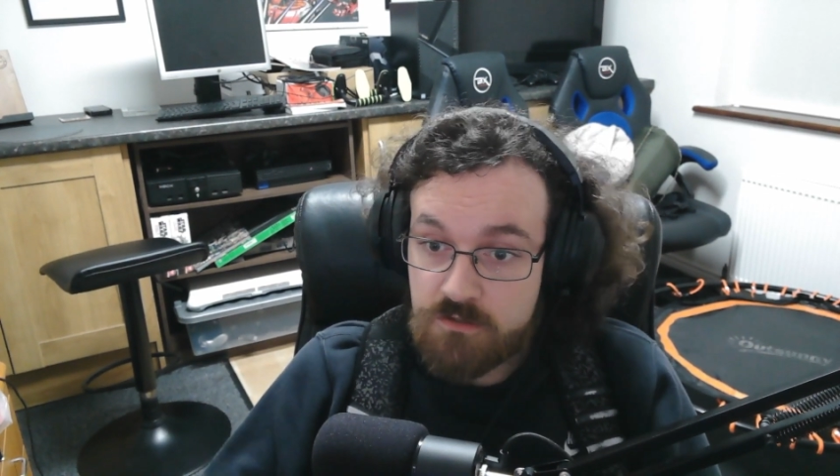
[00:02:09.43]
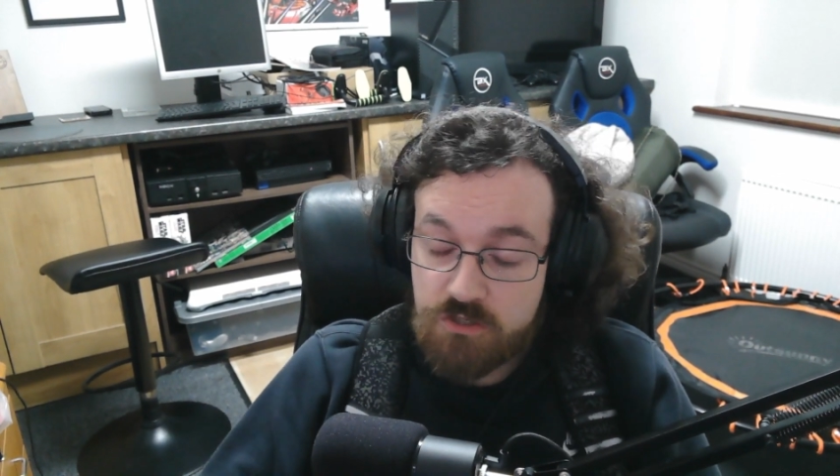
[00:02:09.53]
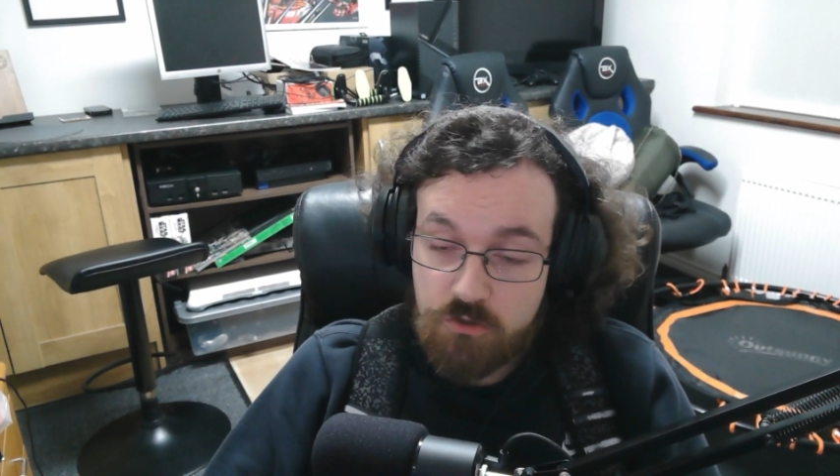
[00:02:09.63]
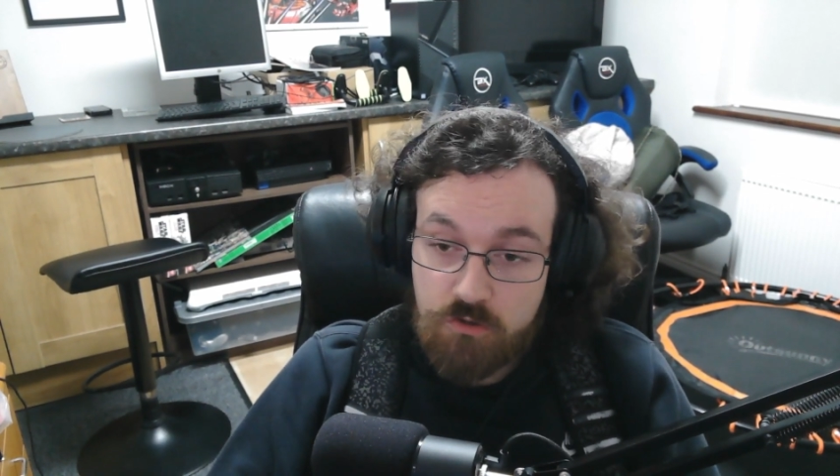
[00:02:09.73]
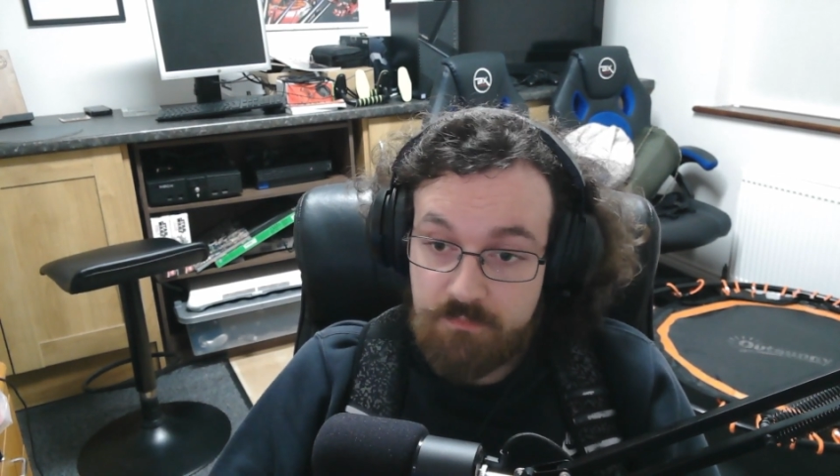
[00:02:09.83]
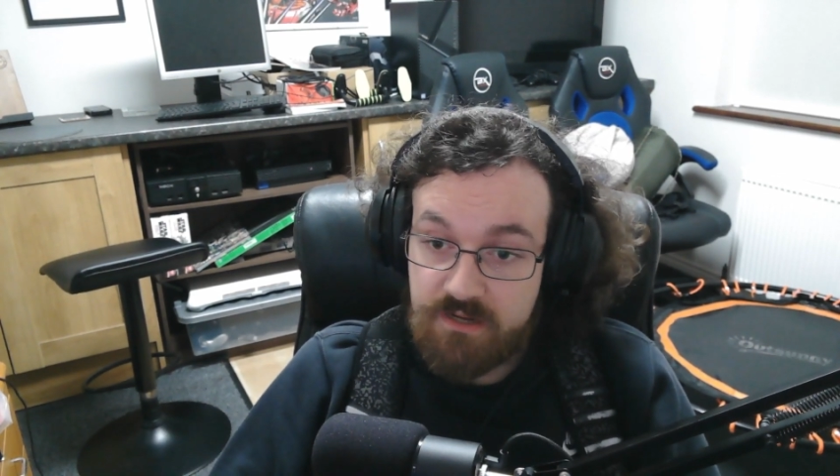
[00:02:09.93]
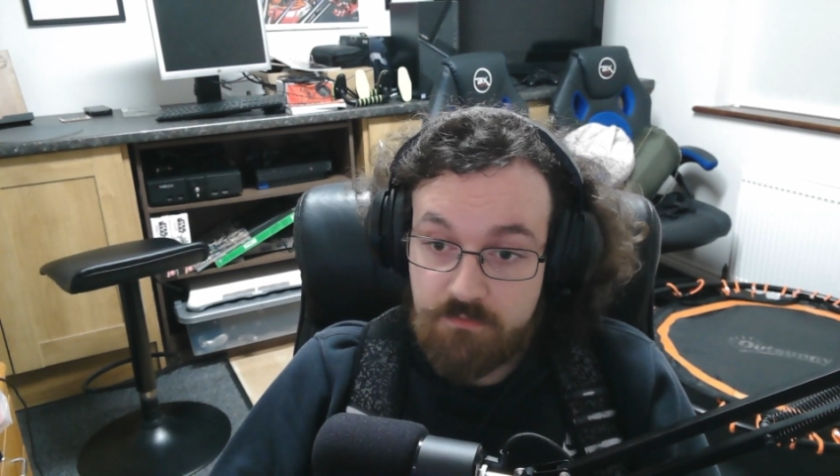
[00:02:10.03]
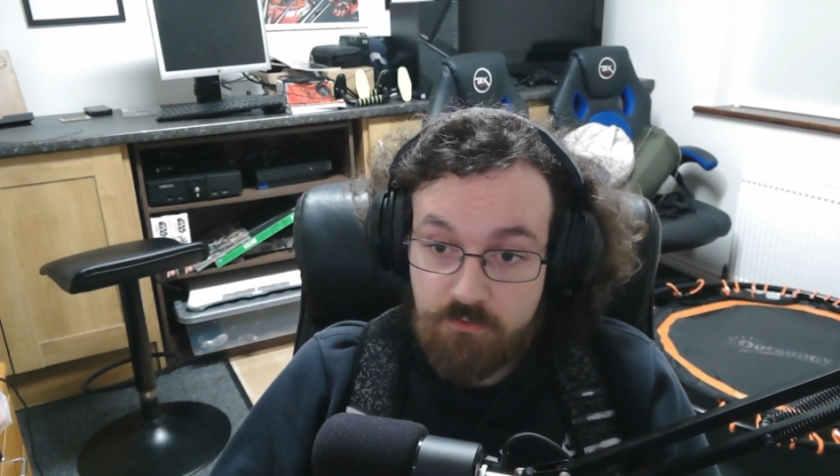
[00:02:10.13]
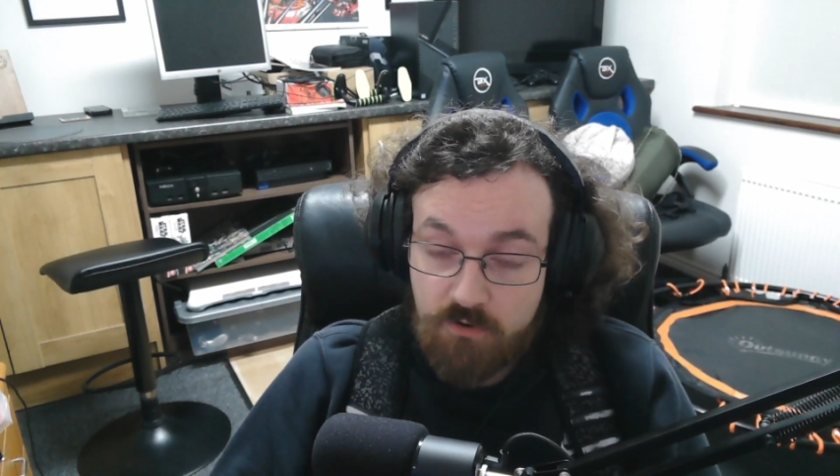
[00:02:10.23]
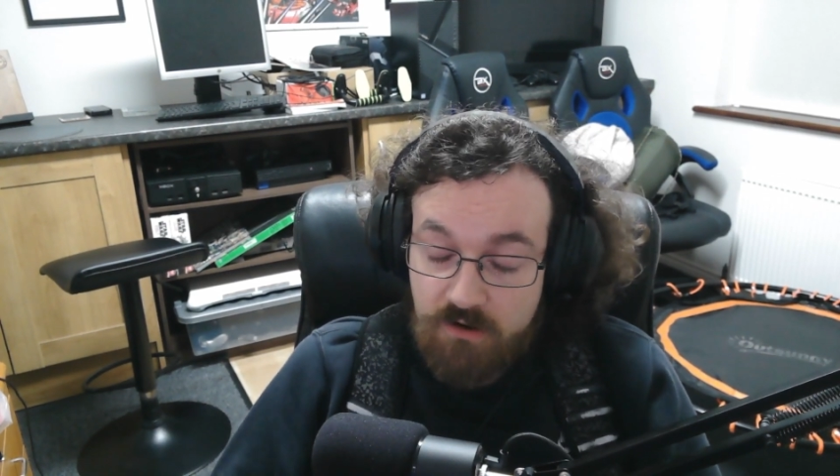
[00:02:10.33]
So, I mean,
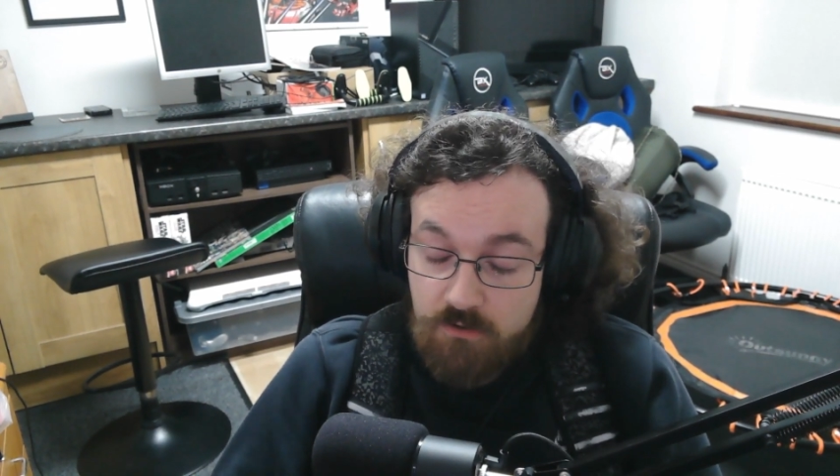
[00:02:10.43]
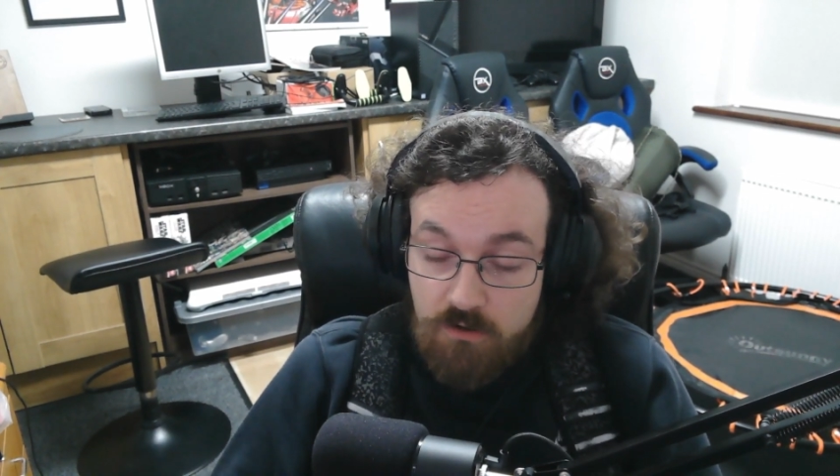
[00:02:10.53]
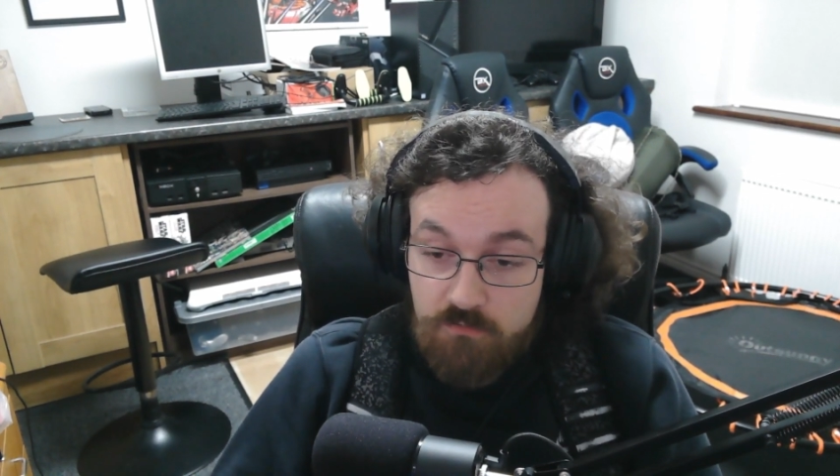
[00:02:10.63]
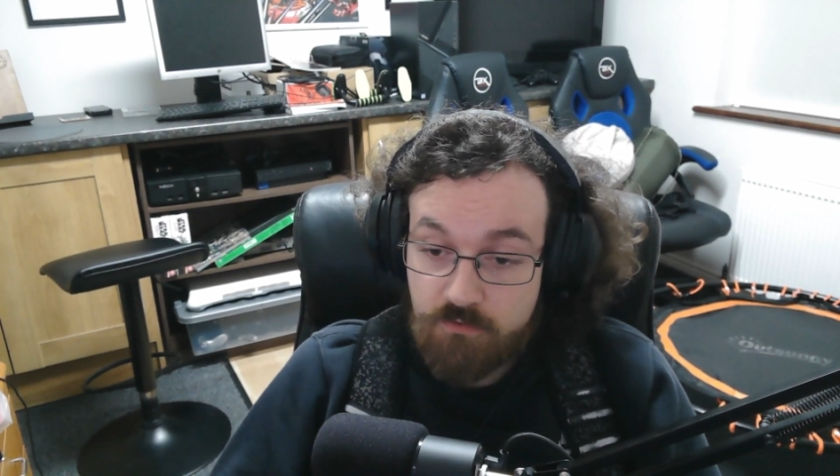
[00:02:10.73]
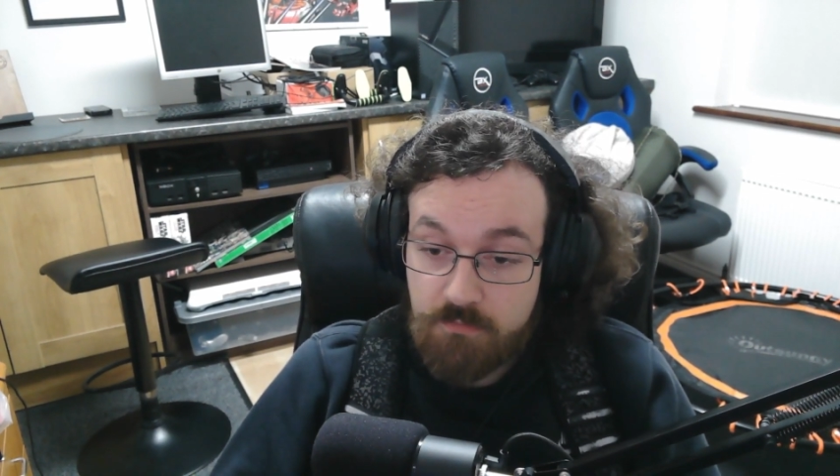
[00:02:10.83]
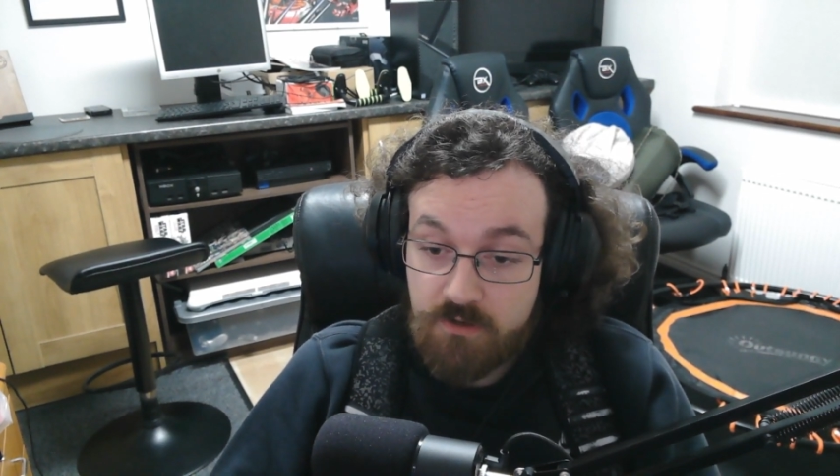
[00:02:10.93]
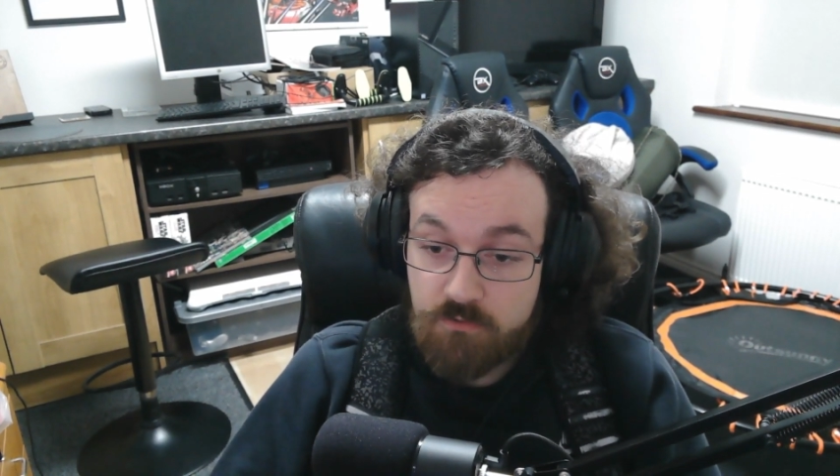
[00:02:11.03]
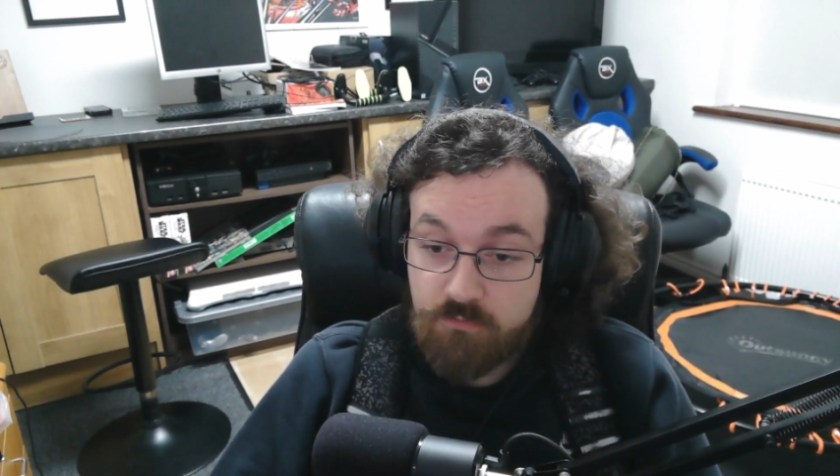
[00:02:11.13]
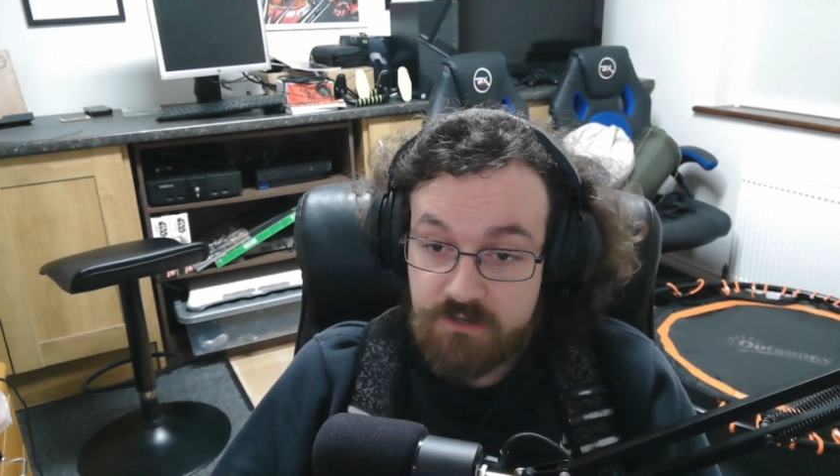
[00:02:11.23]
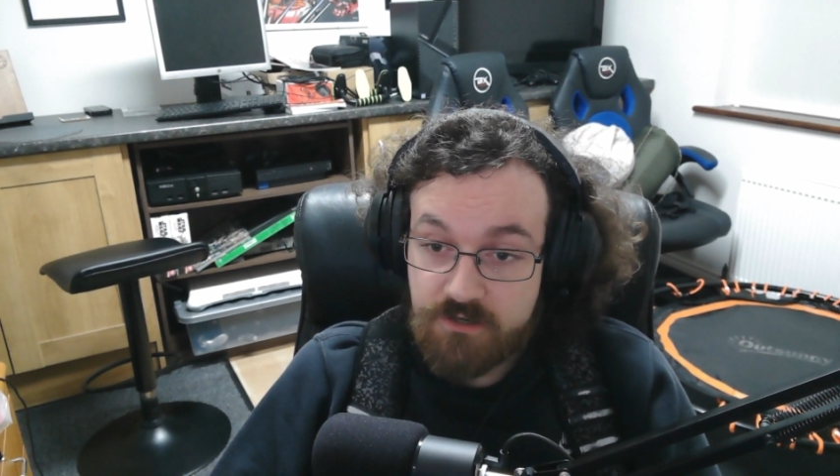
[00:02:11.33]
if you're at all familiar
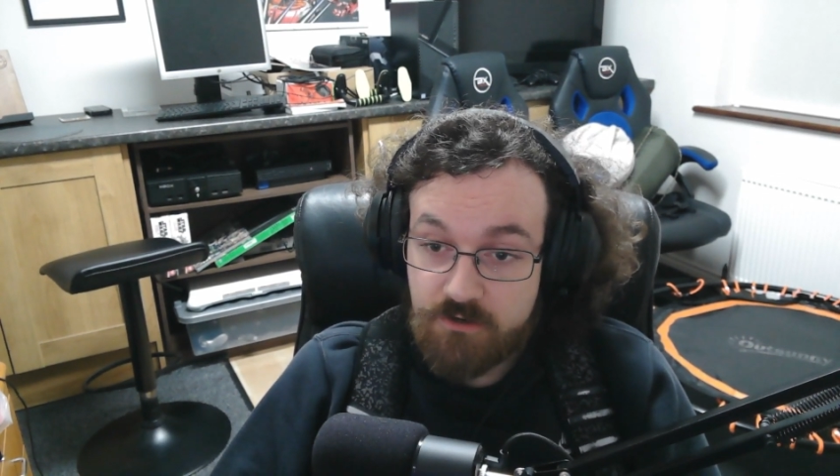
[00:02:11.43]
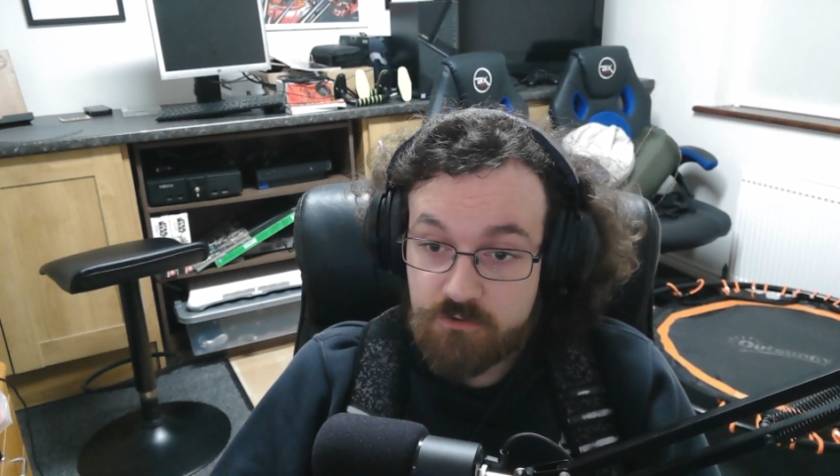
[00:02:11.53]
with,